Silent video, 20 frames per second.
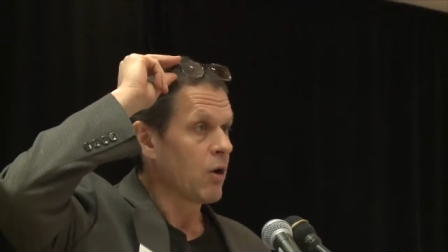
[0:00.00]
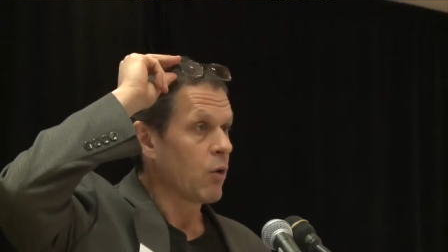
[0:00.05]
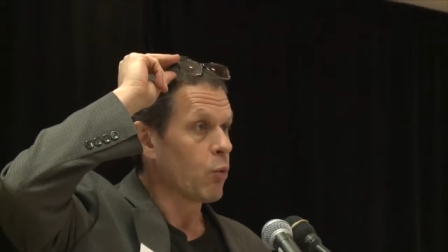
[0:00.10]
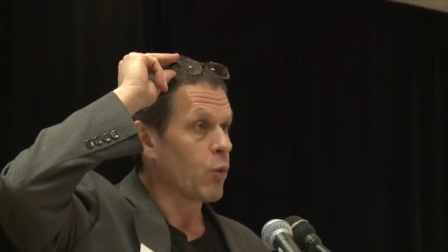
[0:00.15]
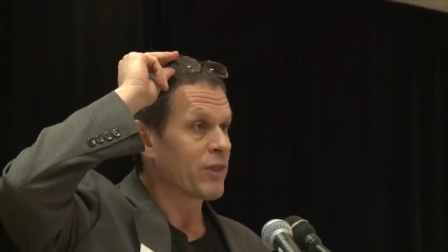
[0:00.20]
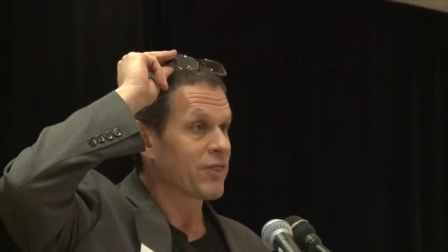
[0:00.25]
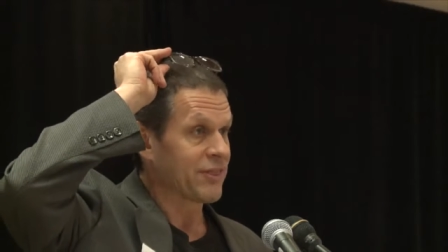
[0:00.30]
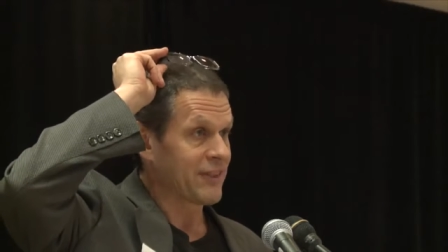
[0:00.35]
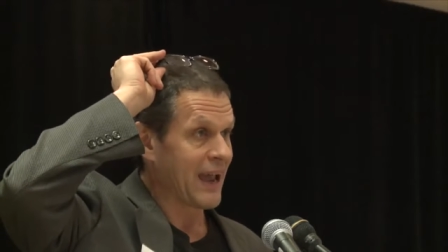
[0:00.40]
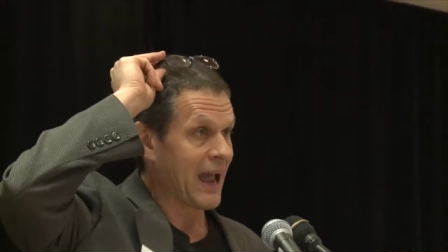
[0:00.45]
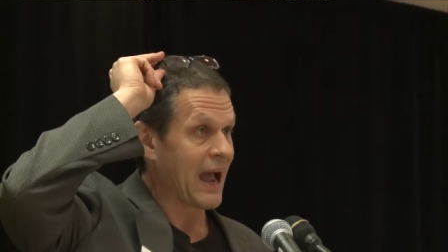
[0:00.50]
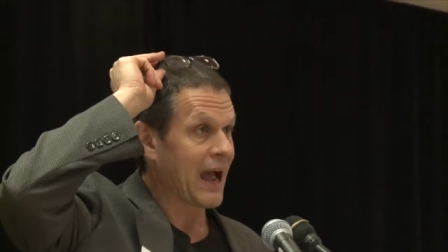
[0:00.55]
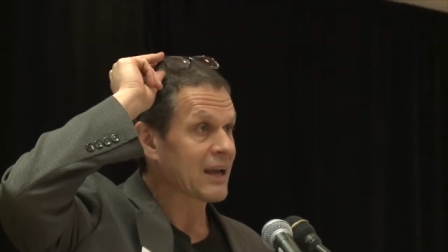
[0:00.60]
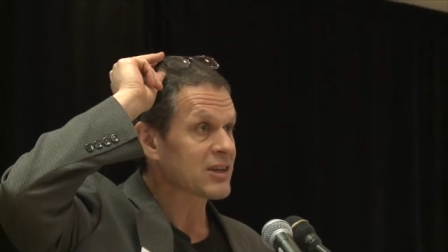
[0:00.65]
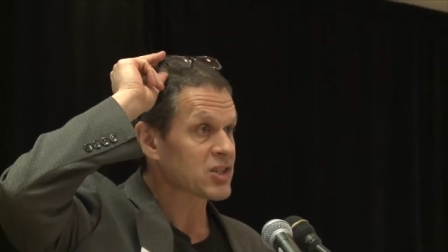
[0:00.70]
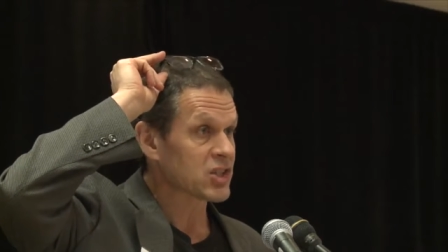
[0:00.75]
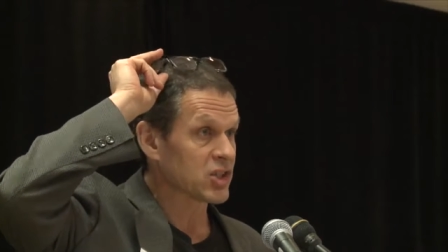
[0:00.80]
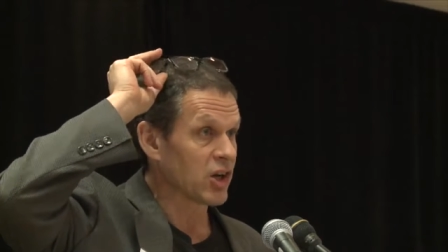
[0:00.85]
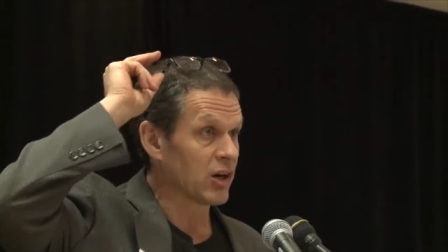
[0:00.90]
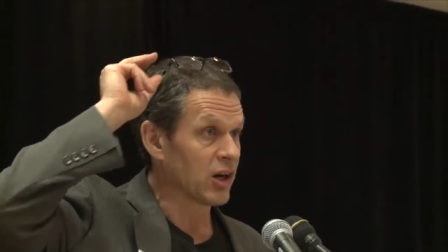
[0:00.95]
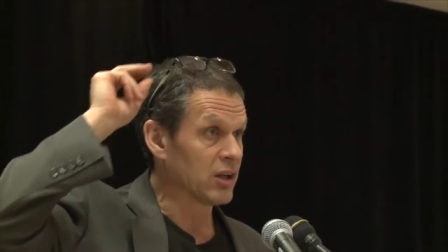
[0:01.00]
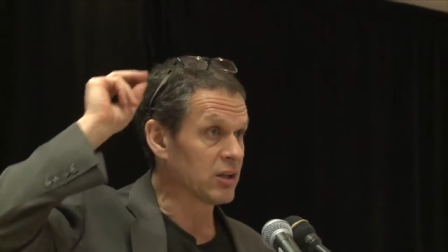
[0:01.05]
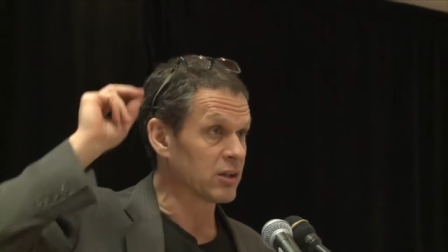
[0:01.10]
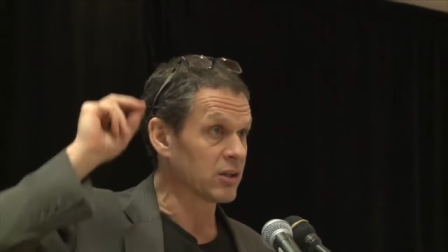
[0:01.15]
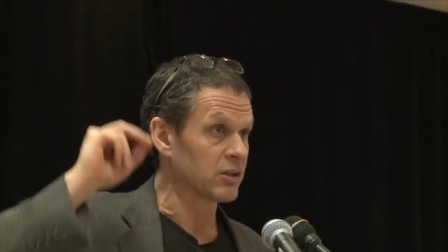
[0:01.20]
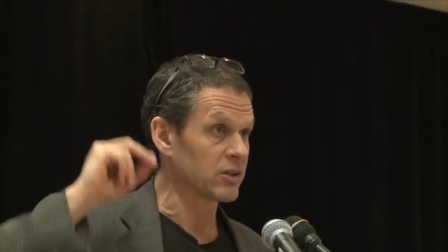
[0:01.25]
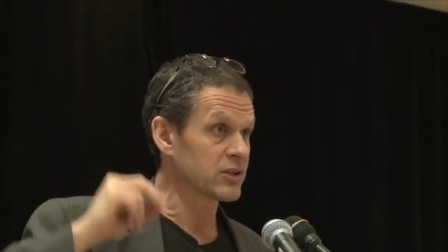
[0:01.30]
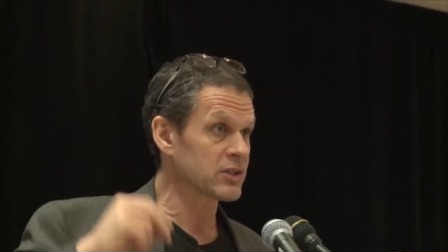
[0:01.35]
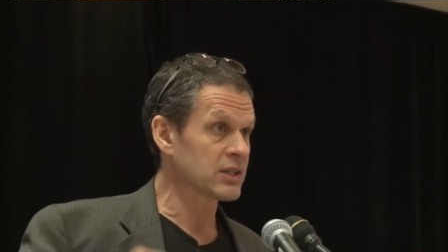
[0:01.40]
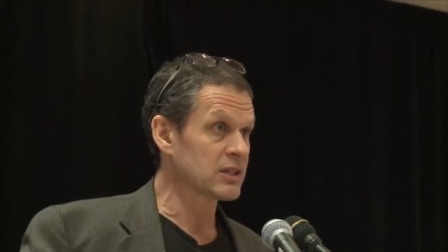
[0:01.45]
with tax
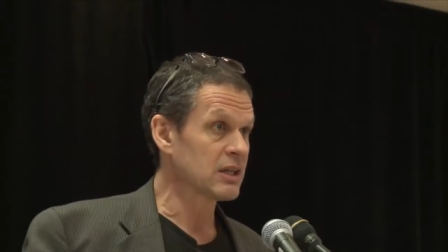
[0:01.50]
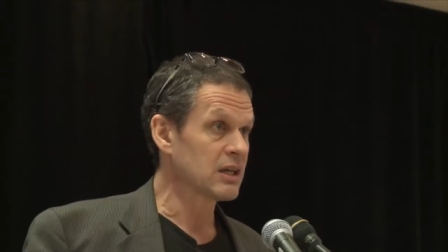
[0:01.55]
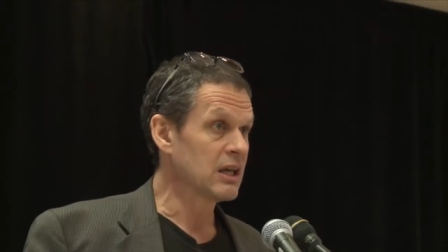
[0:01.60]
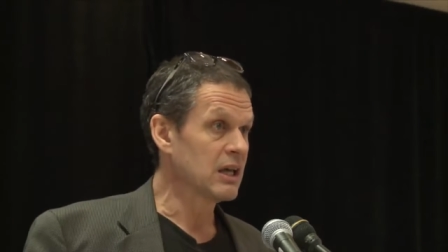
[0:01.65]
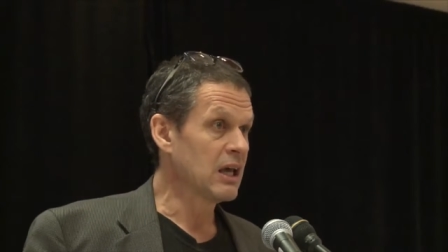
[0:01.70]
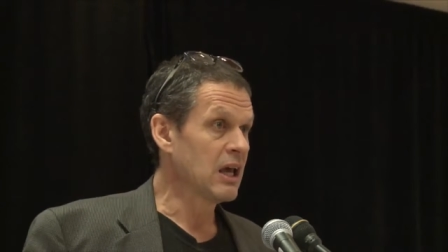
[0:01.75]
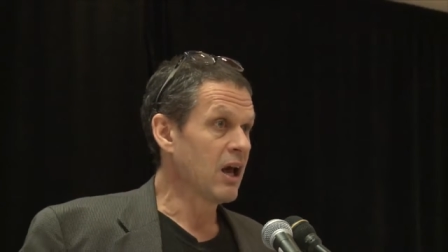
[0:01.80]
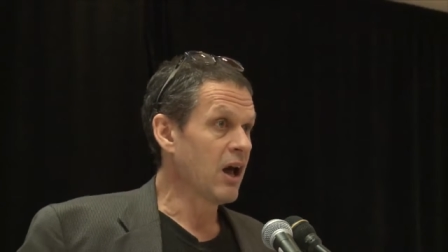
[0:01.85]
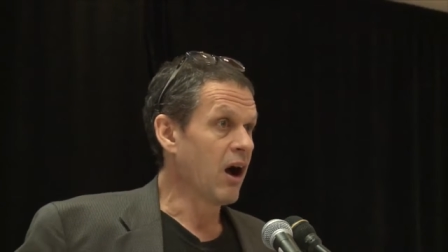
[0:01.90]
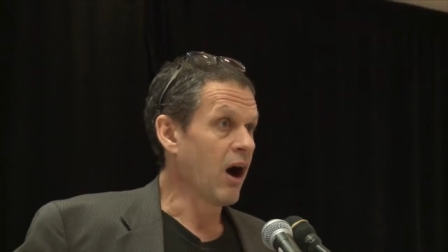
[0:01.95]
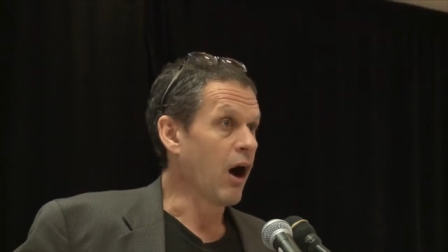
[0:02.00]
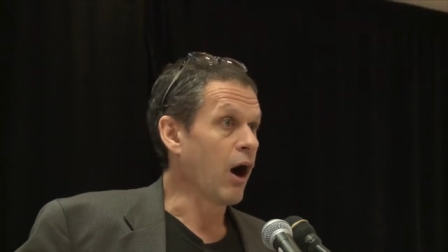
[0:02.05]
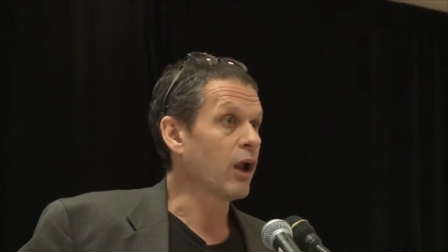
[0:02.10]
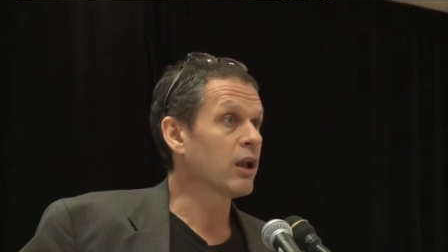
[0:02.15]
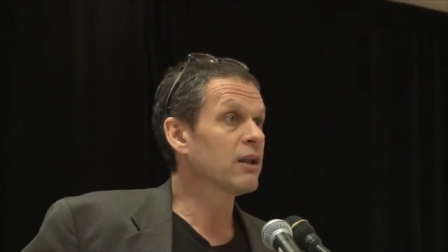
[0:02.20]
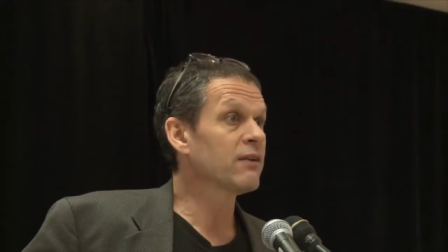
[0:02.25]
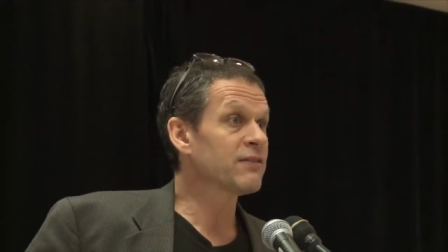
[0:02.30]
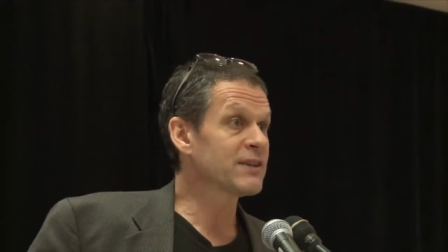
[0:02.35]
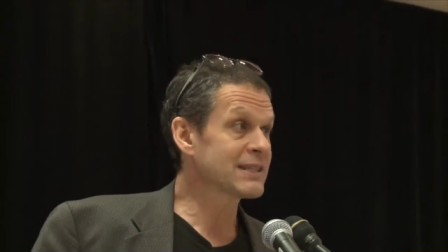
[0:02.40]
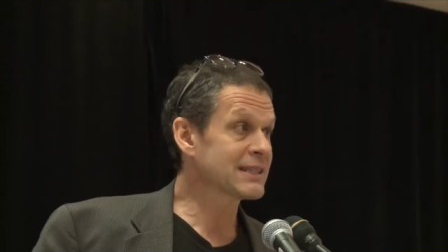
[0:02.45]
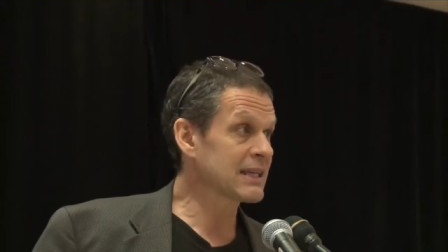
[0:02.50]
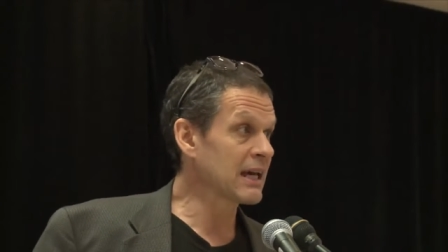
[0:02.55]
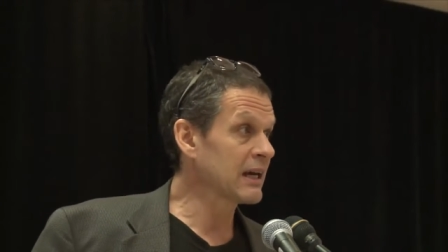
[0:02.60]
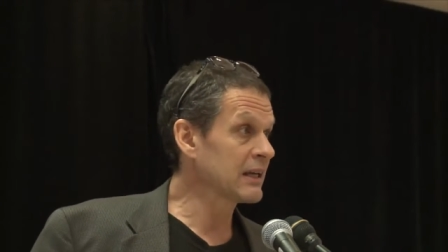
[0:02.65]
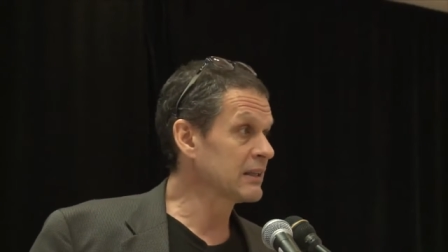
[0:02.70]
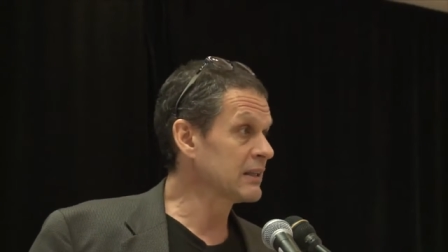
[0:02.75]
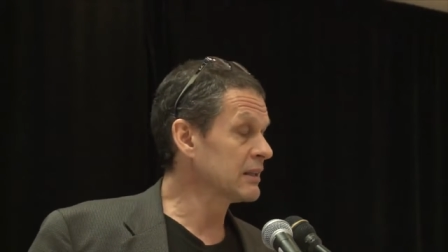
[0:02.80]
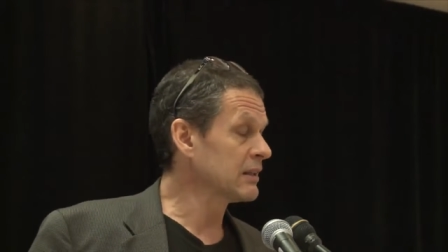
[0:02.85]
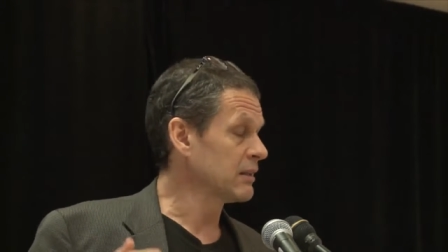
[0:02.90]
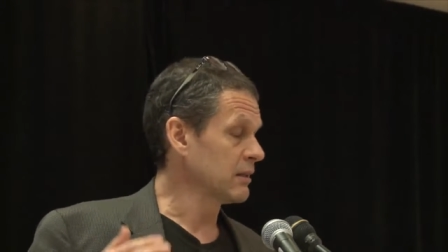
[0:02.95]
dollars. All of a
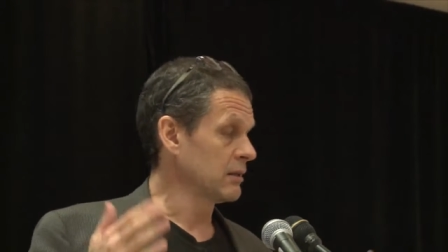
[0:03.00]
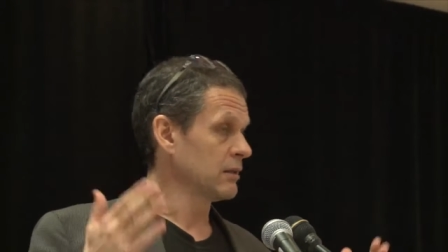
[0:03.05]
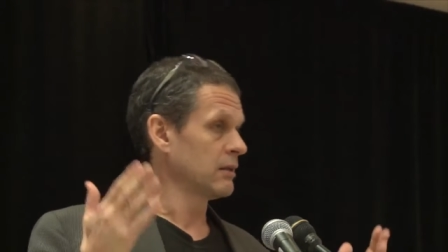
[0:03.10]
sudden,